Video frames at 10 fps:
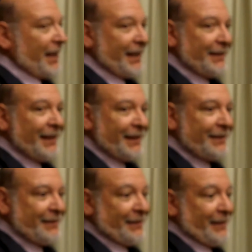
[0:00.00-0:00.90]
back.
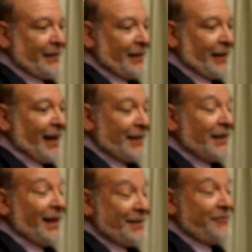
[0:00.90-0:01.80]
And
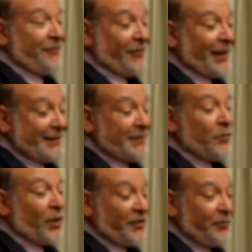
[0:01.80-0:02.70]
I find
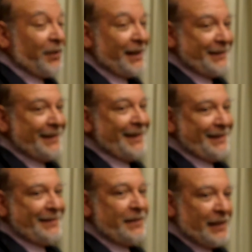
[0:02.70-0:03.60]
it one of my
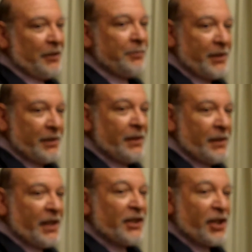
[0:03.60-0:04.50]
needs to help
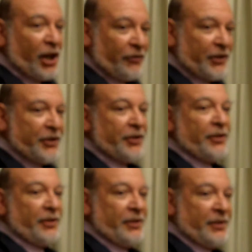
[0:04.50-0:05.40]
encourage
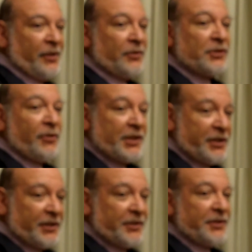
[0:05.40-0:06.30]
those
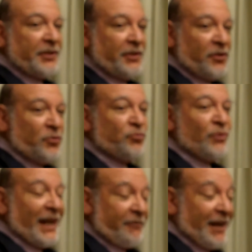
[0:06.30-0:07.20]
Christians who
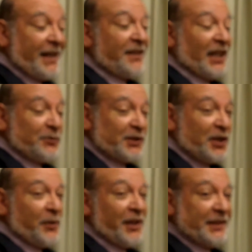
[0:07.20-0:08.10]
recognize what's
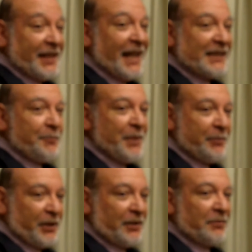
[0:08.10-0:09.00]
going on today as a
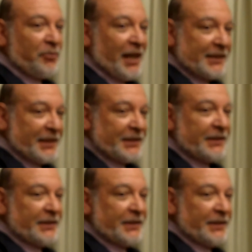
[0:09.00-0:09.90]
biblical
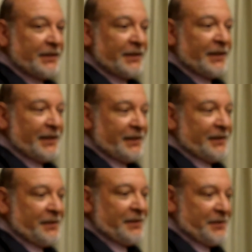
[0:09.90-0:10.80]
process
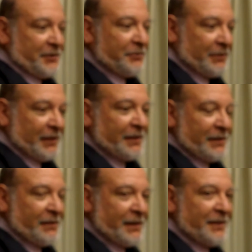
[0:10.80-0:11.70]

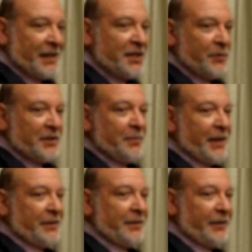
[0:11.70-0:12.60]
into continuing the
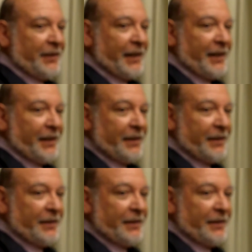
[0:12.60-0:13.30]
path that they're taking.